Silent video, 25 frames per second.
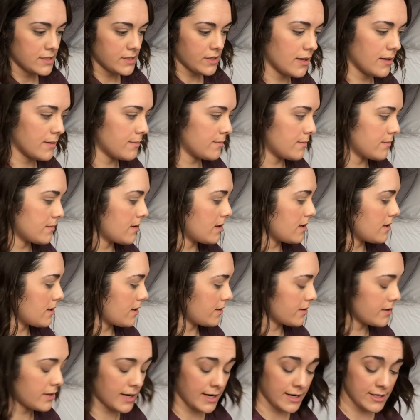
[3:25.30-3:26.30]
Some
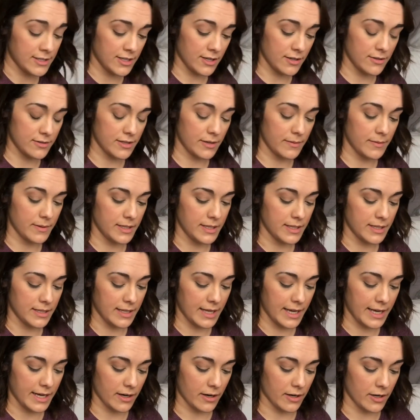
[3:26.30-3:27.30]
other eyeshadows I really
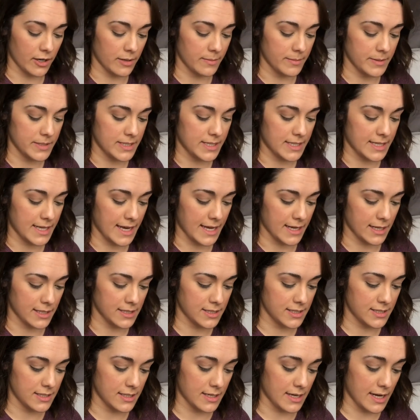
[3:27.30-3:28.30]
like are Urban
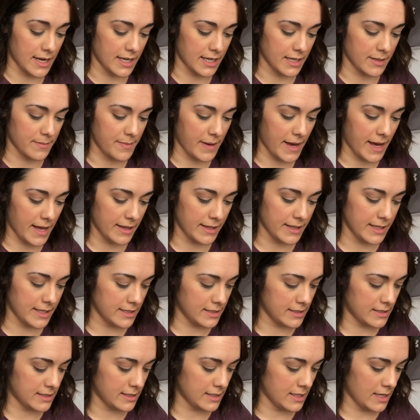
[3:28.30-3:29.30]
Decay's Naked
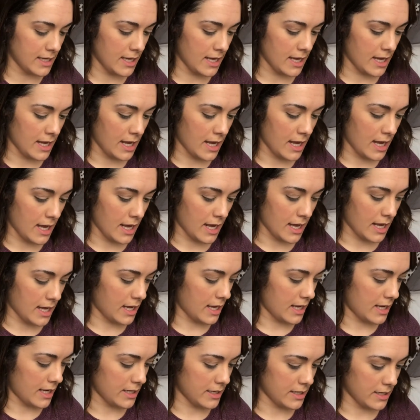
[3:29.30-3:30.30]
palettes,
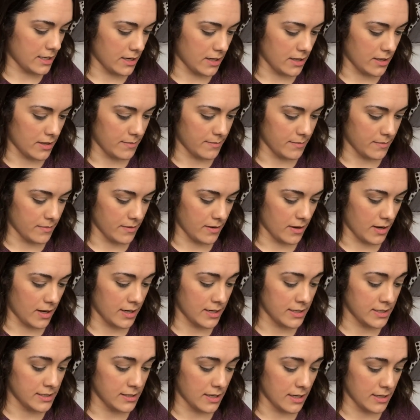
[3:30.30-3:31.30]
and
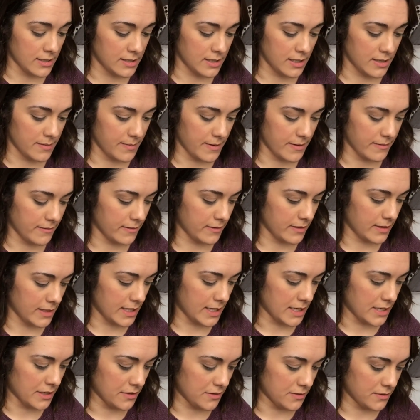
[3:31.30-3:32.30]
Anastasia Beverly
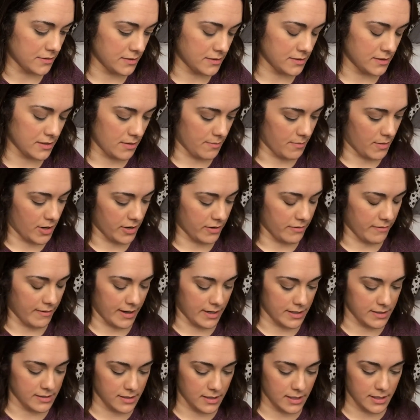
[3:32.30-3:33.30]
Hills Modern
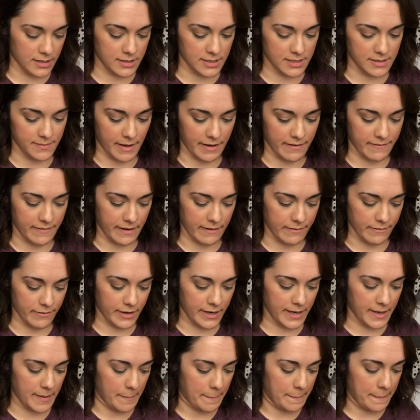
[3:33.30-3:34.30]
Renaissance is my
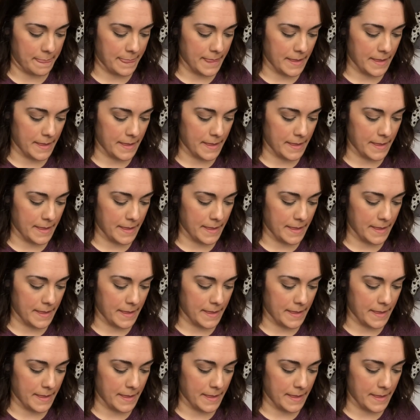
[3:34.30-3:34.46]
favorite.